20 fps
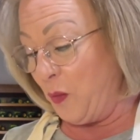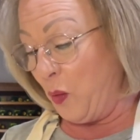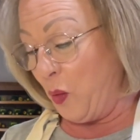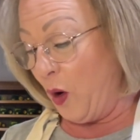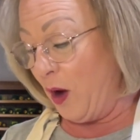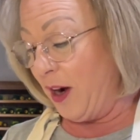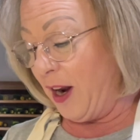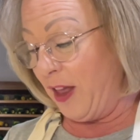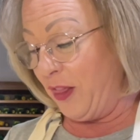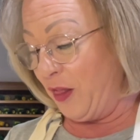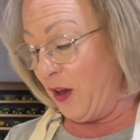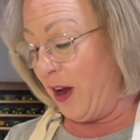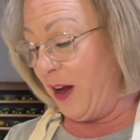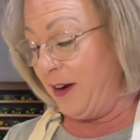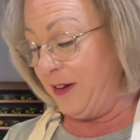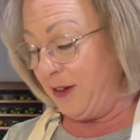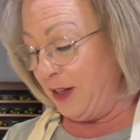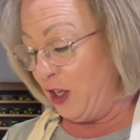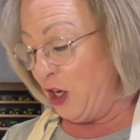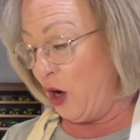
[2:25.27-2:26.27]
what I
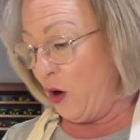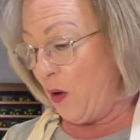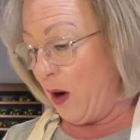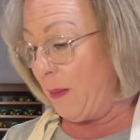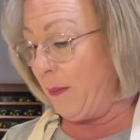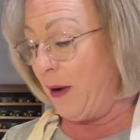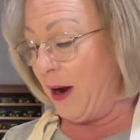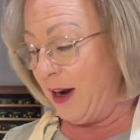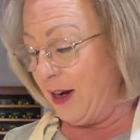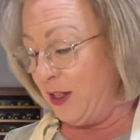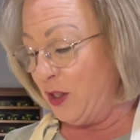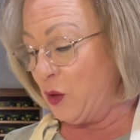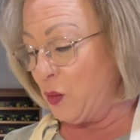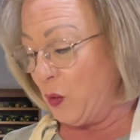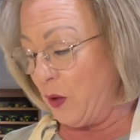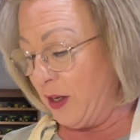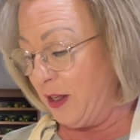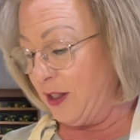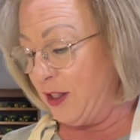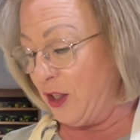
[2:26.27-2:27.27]
thought, I might as
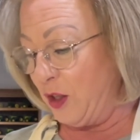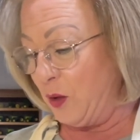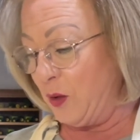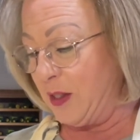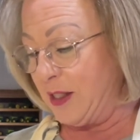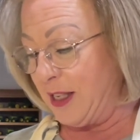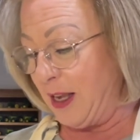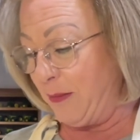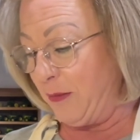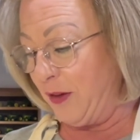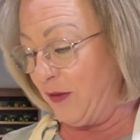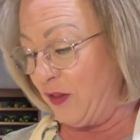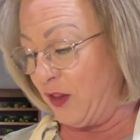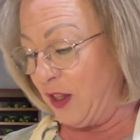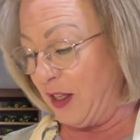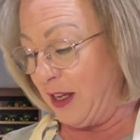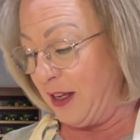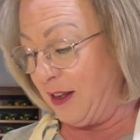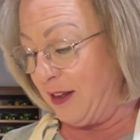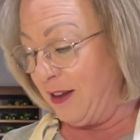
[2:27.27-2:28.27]
well use some of
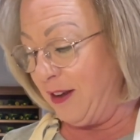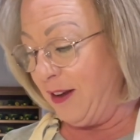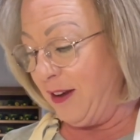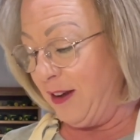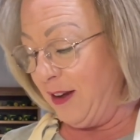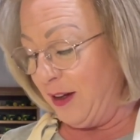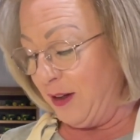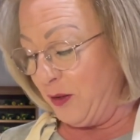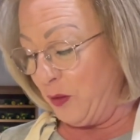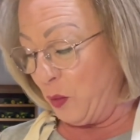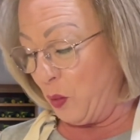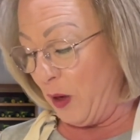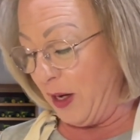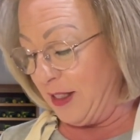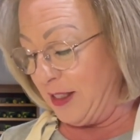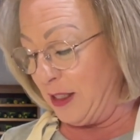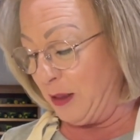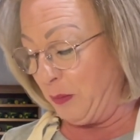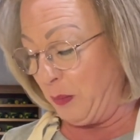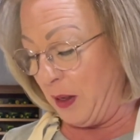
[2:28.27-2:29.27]
the
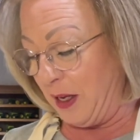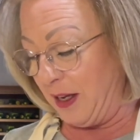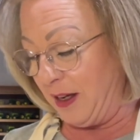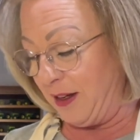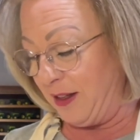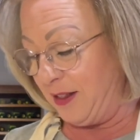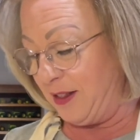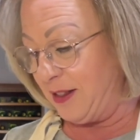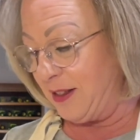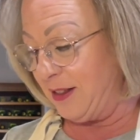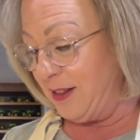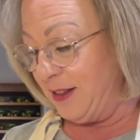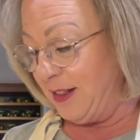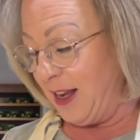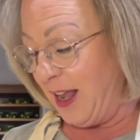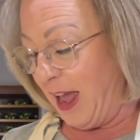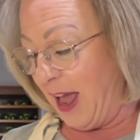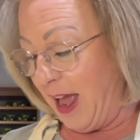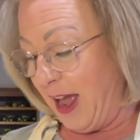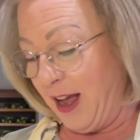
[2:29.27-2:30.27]
recipes
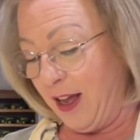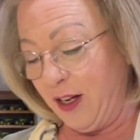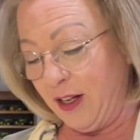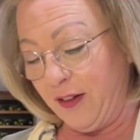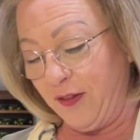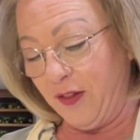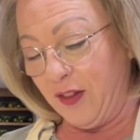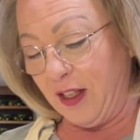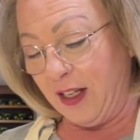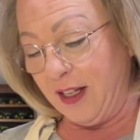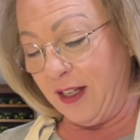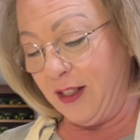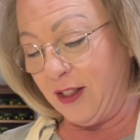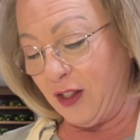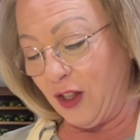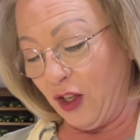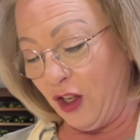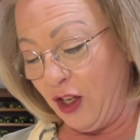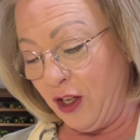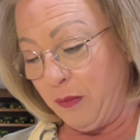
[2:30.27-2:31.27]
out of
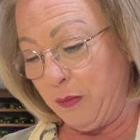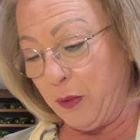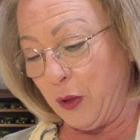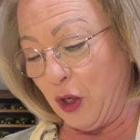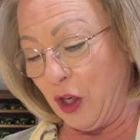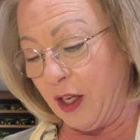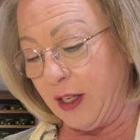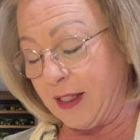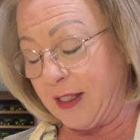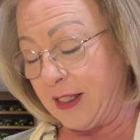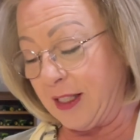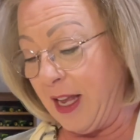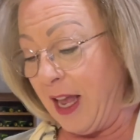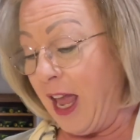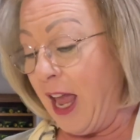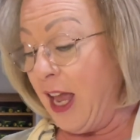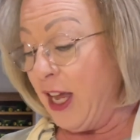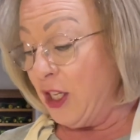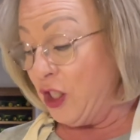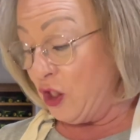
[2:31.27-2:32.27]
these cookbooks.
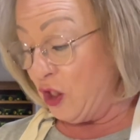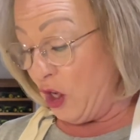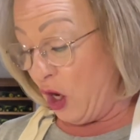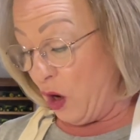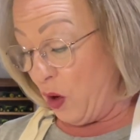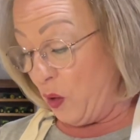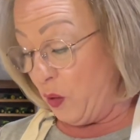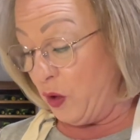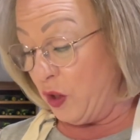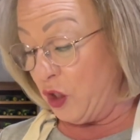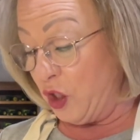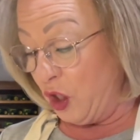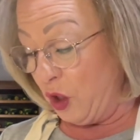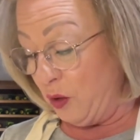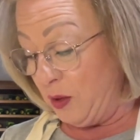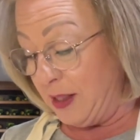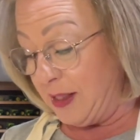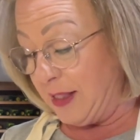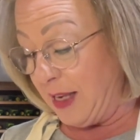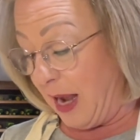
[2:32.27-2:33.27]
So the
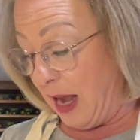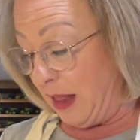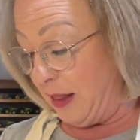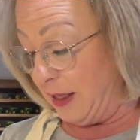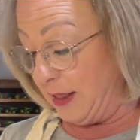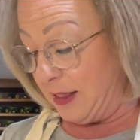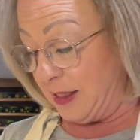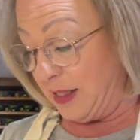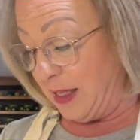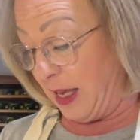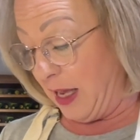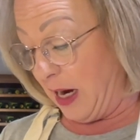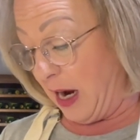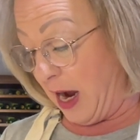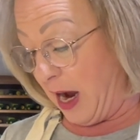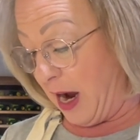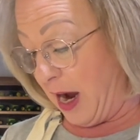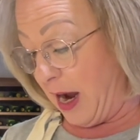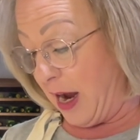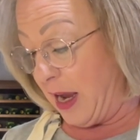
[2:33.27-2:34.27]
two salads that
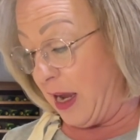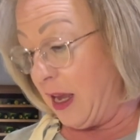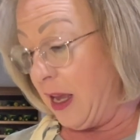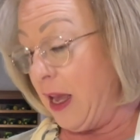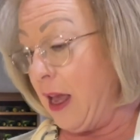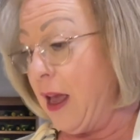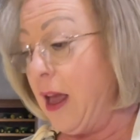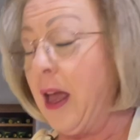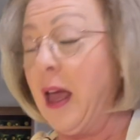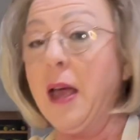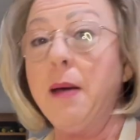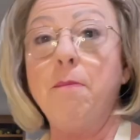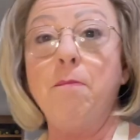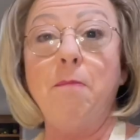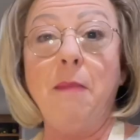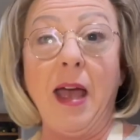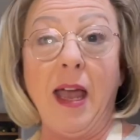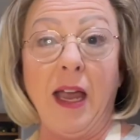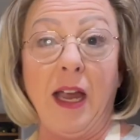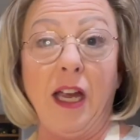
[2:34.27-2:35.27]
I
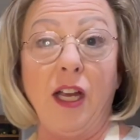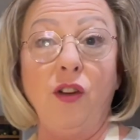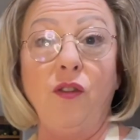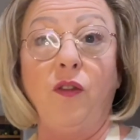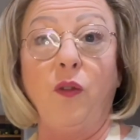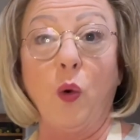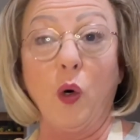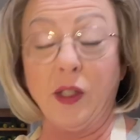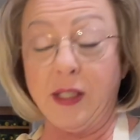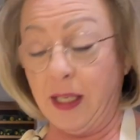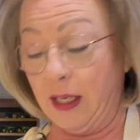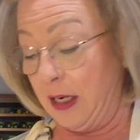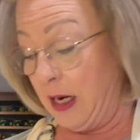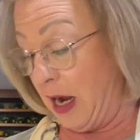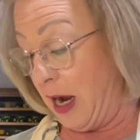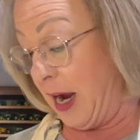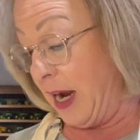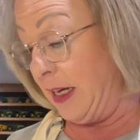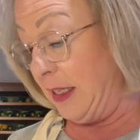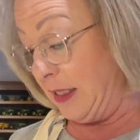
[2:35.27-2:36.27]
made for
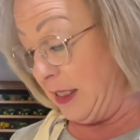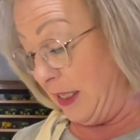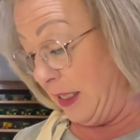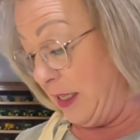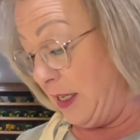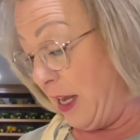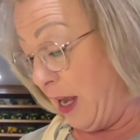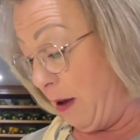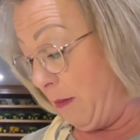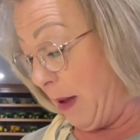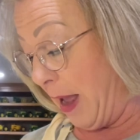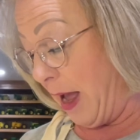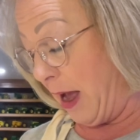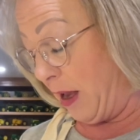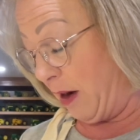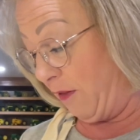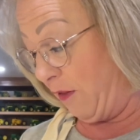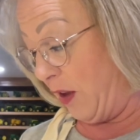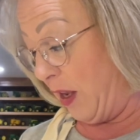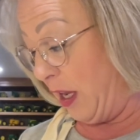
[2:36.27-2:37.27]
tonight did come
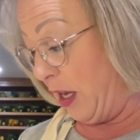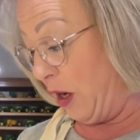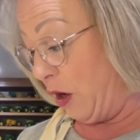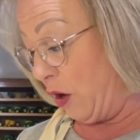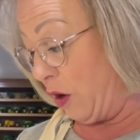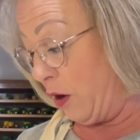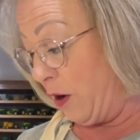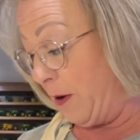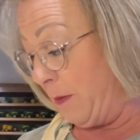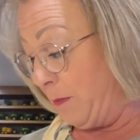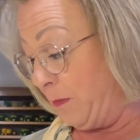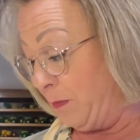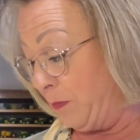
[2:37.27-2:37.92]
out of here